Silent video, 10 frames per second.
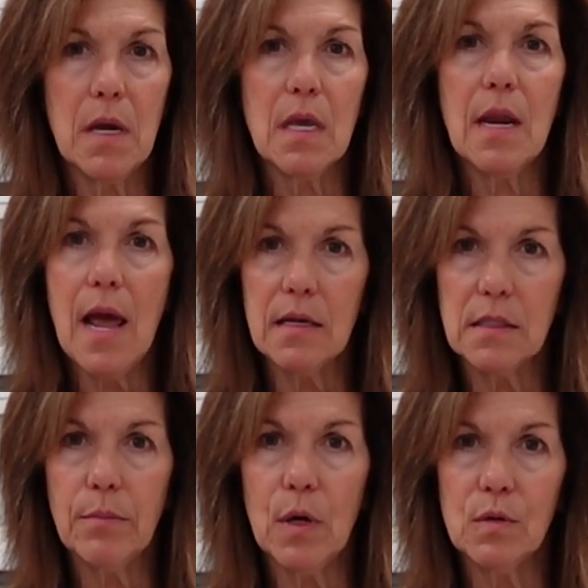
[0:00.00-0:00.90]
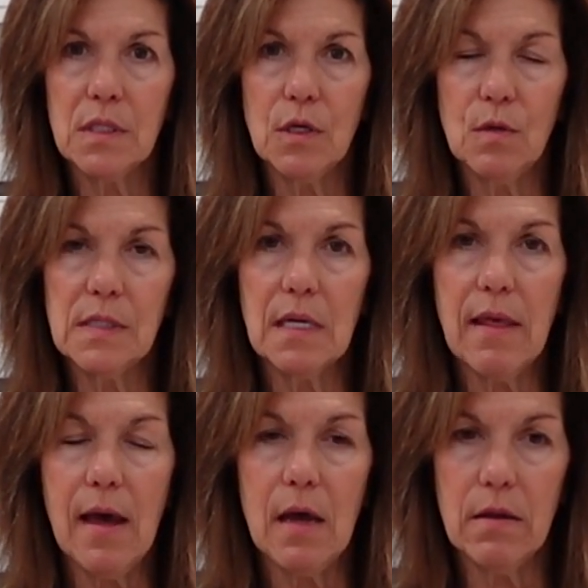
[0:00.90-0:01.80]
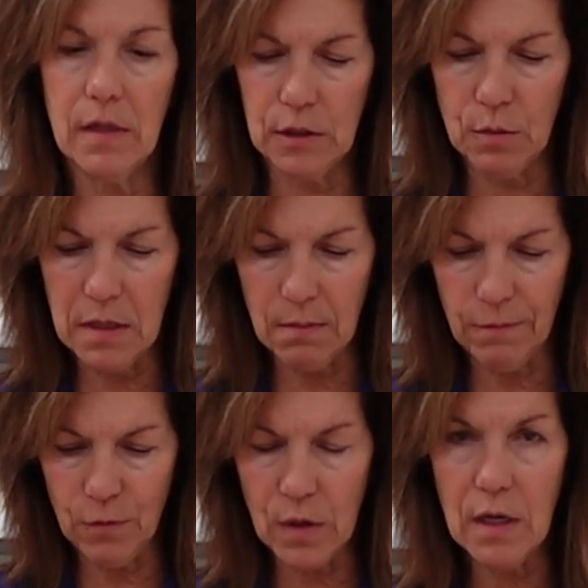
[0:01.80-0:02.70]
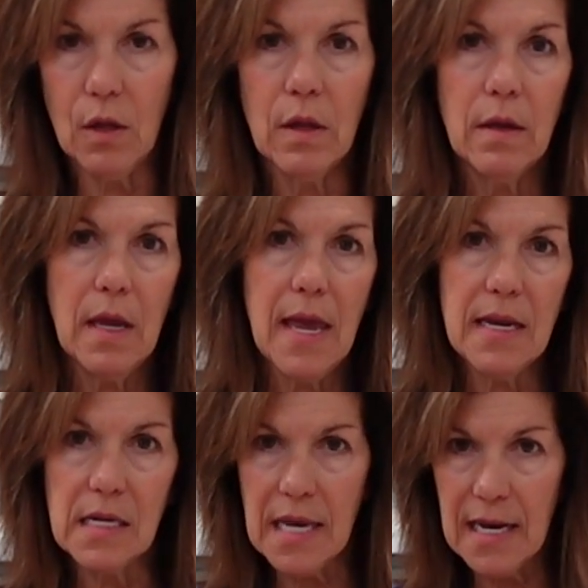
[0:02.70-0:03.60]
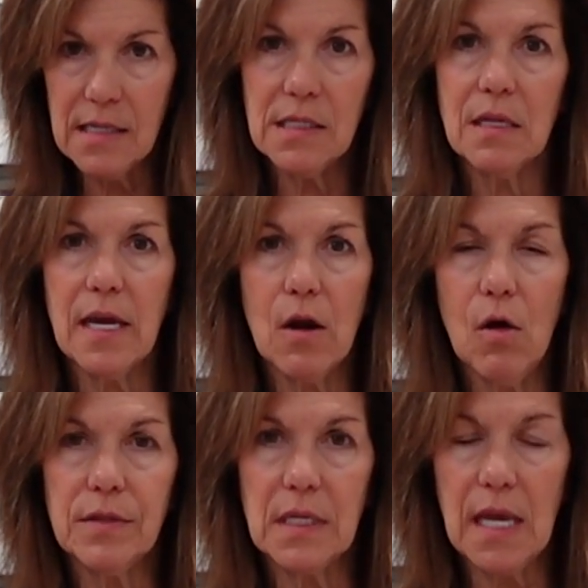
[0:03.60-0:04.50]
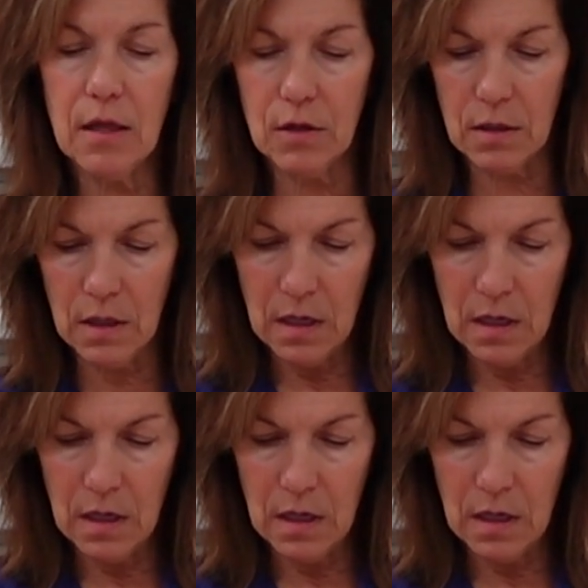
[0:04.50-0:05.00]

Again, as opposed to using that aluminum foil and encasing that all together.